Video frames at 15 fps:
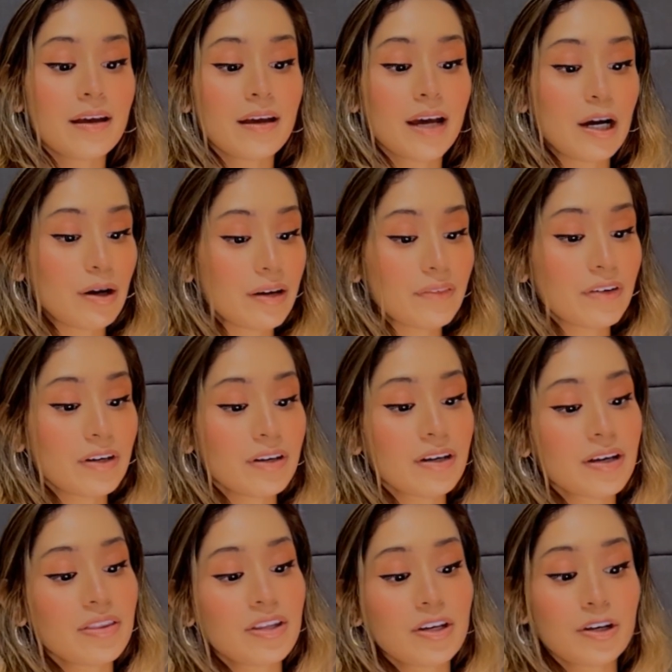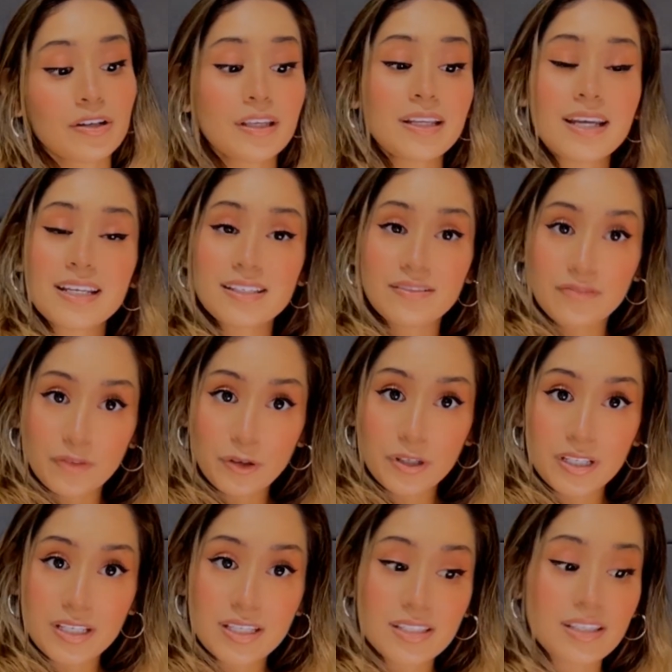However, in the early
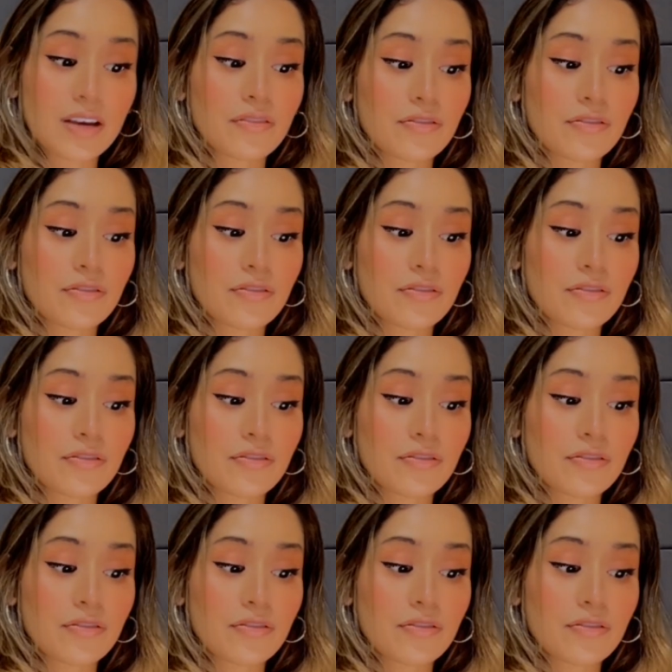1940s,